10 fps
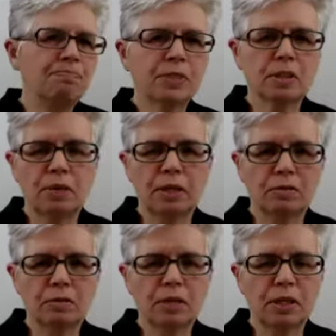so I
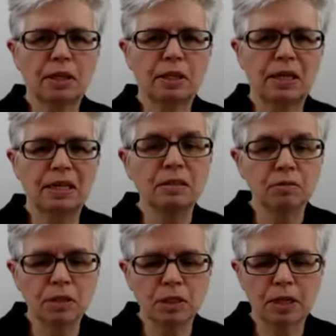don't think there is a
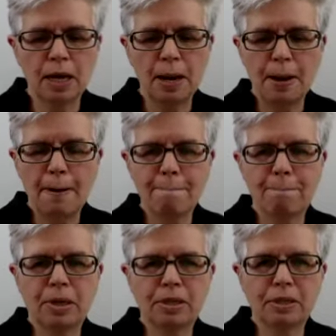risk
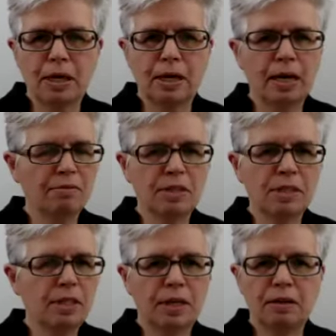but I haven't
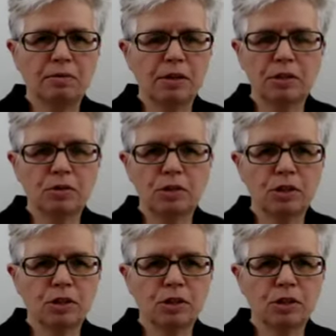seen any research